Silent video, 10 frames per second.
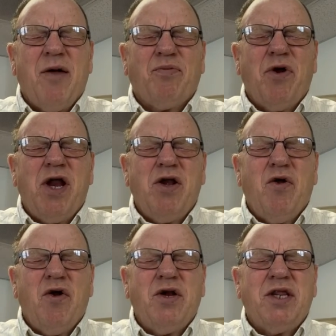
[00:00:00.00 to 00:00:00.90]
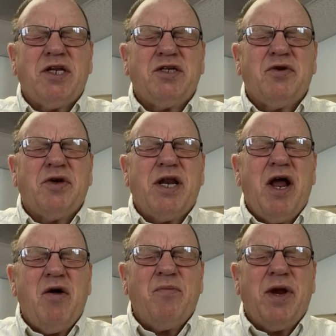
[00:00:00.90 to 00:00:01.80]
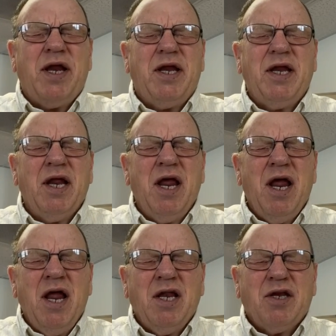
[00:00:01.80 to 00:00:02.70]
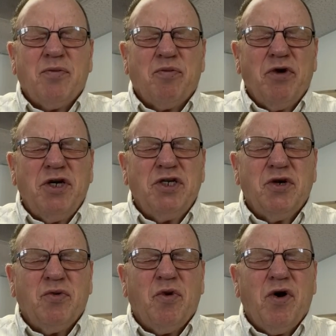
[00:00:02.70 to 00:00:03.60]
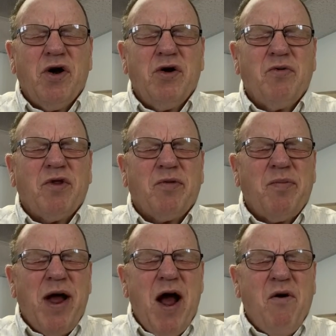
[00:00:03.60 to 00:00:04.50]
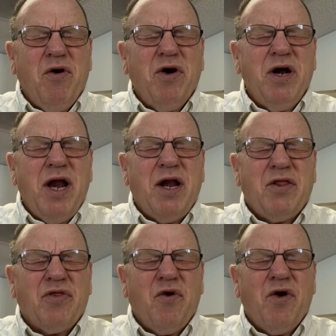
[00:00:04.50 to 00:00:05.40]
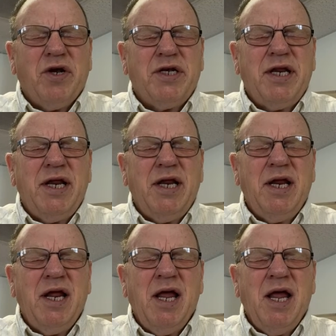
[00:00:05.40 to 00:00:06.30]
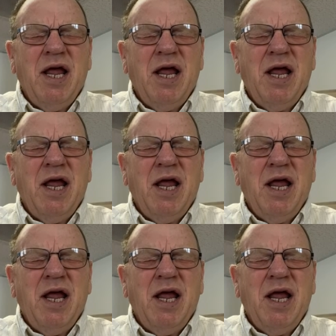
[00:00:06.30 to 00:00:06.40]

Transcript: I pray, Lord, that you would help me to preach your word with power and authority,